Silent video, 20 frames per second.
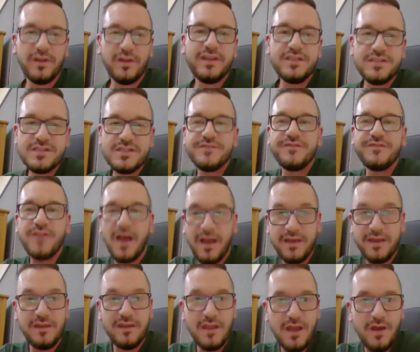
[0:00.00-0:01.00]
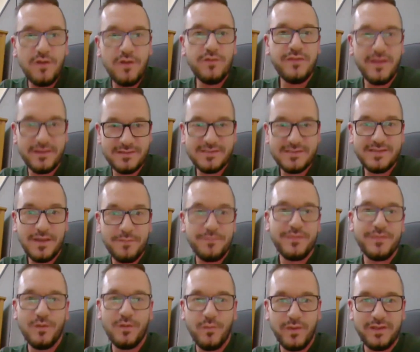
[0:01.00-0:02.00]
It just, I know that
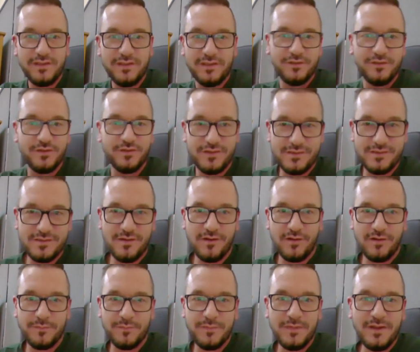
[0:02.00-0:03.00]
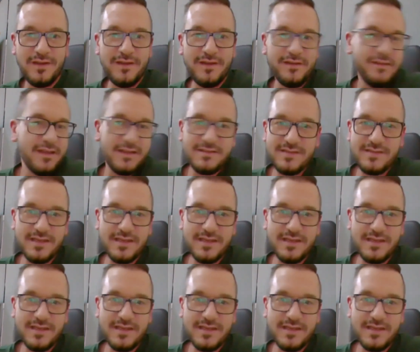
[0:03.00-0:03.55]
something went into this arm.